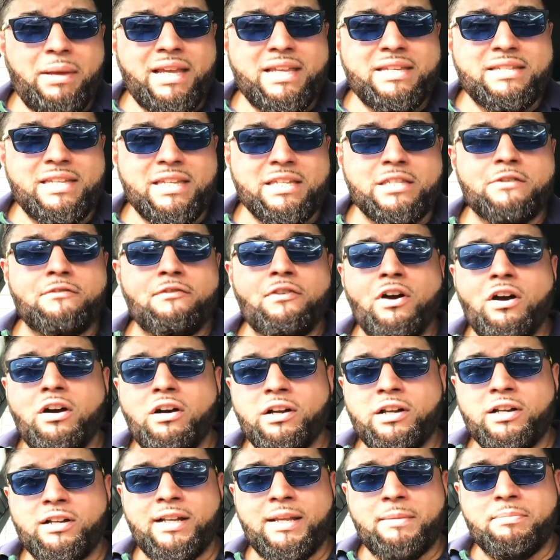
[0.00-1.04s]
basis
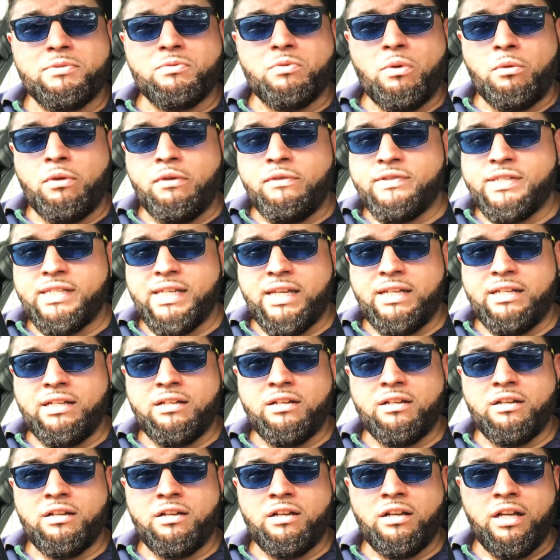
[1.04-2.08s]
far eclipse what we've seen
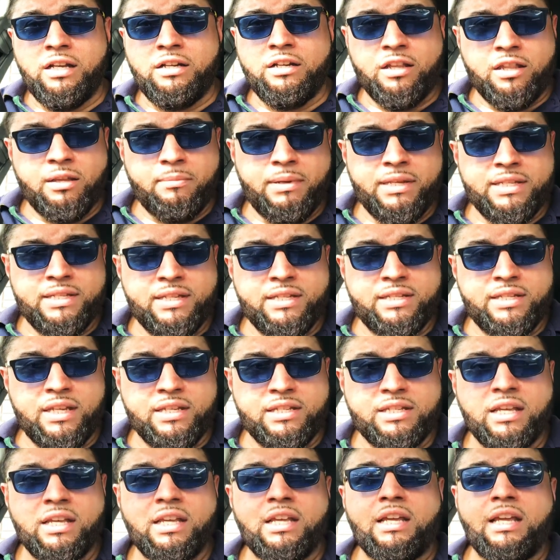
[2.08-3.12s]
in other
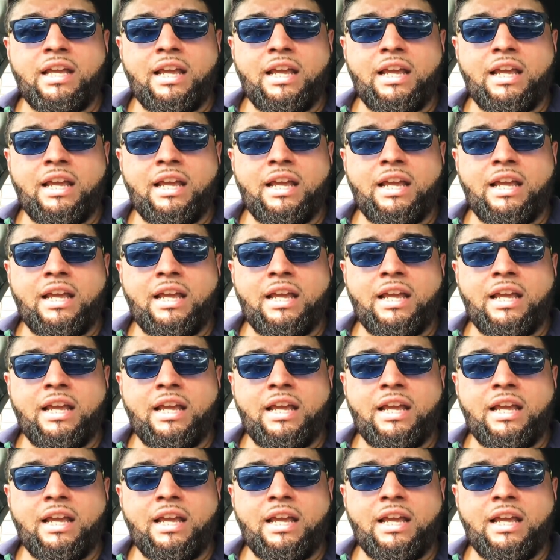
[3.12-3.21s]
businesses.